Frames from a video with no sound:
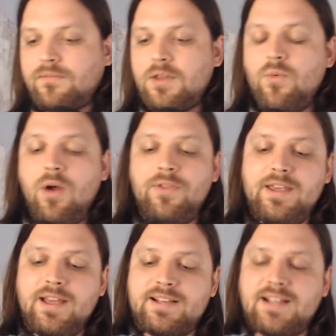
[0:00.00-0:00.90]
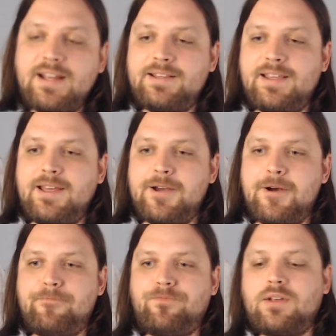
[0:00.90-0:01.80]
Well, the exciting thing,
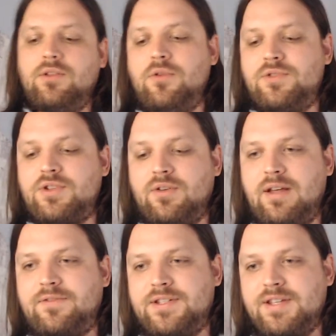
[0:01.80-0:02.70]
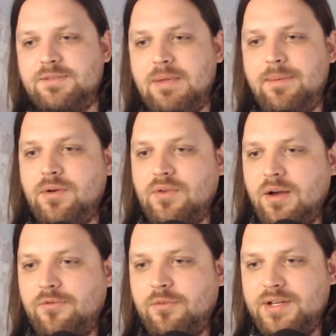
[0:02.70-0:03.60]
Lone Star Leftist says, maybe it will
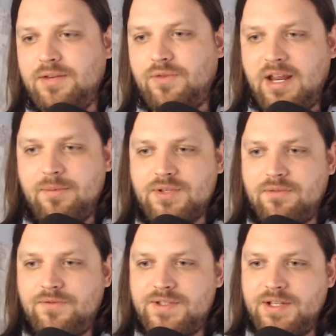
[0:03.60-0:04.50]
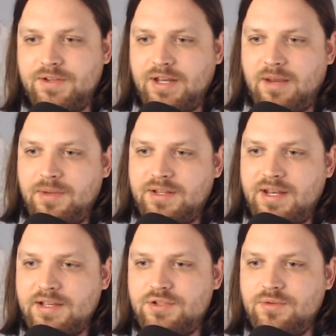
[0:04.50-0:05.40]
come from a different Amazon facility. I mean, the
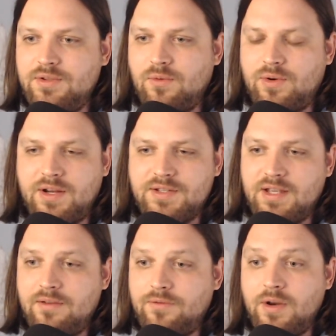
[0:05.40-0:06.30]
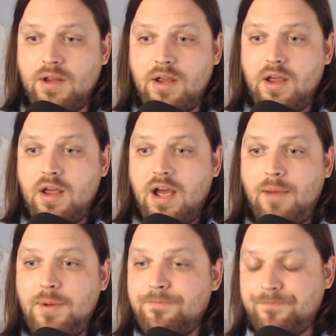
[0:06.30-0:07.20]
next union organizing effort.
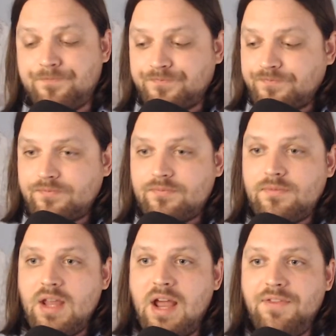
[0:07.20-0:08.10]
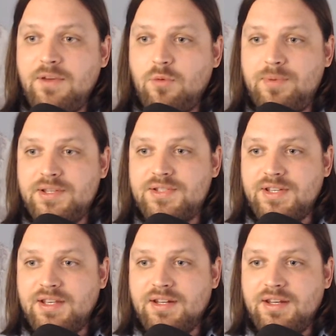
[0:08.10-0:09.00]
I mean, I think we'll be
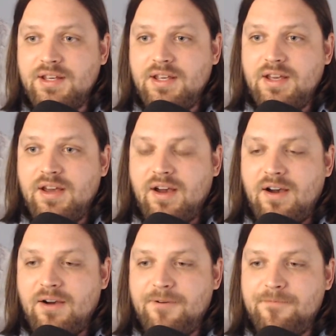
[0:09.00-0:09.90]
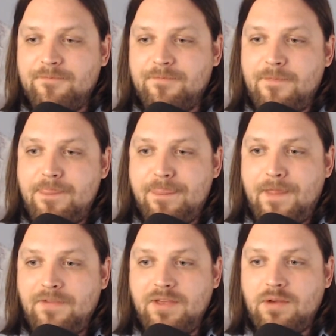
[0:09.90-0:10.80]
seeing, I
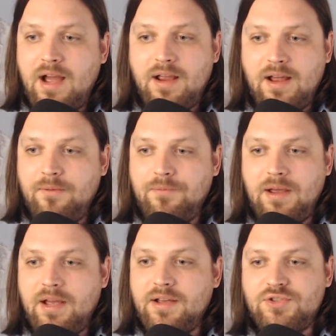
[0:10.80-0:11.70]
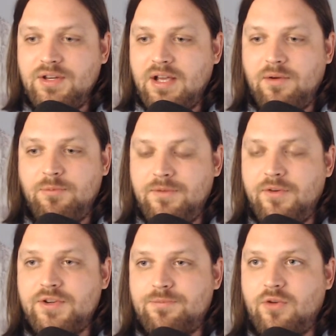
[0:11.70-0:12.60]
would be
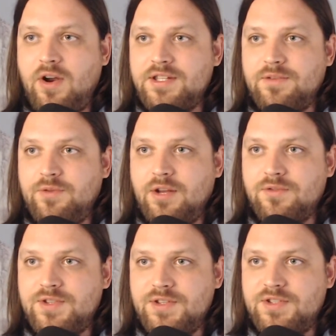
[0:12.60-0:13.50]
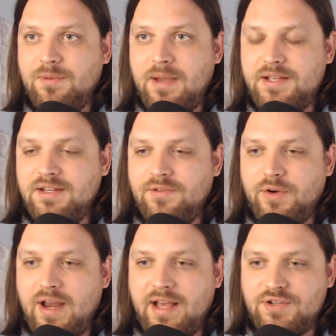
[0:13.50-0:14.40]
very surprised if we don't see some activity
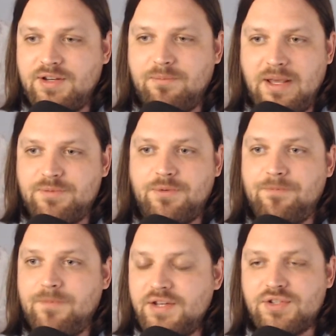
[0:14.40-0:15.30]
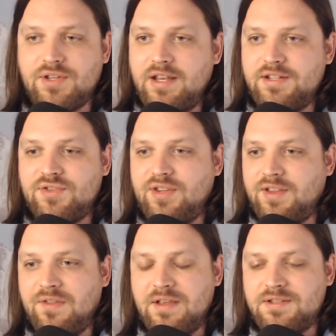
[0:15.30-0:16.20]
or action in Bessemer. I just think
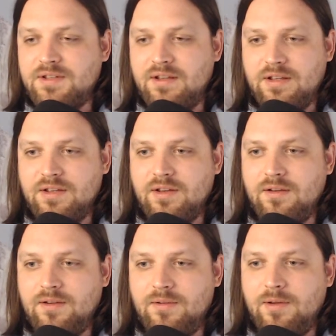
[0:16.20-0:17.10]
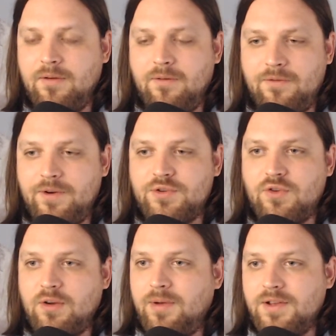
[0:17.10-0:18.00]
that that's a very
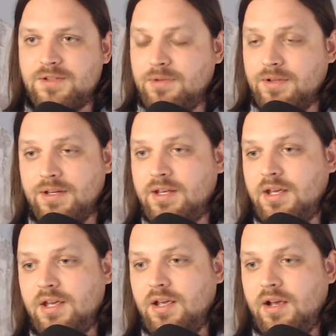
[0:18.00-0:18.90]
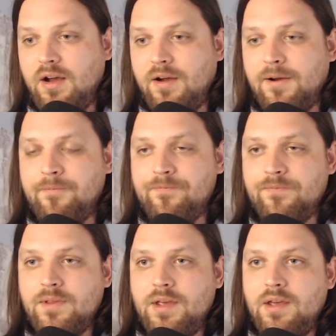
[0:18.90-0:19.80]
strong possibility.
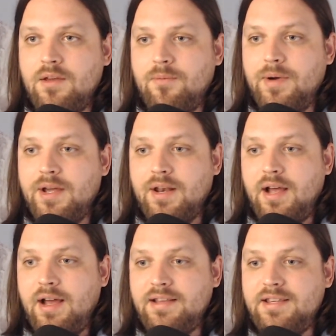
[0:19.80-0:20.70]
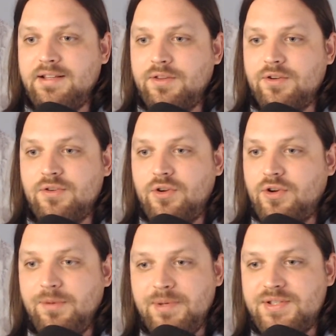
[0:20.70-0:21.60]
But I think that you're
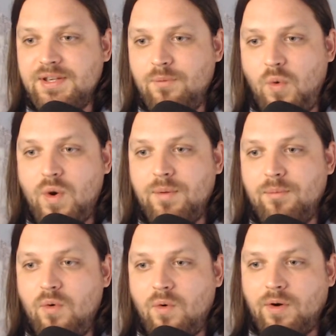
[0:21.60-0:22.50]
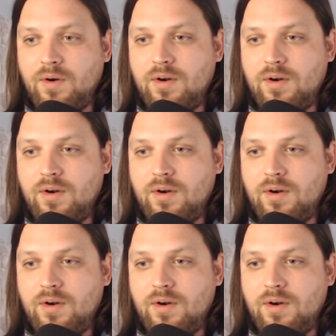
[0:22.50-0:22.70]
going to be seeing more and more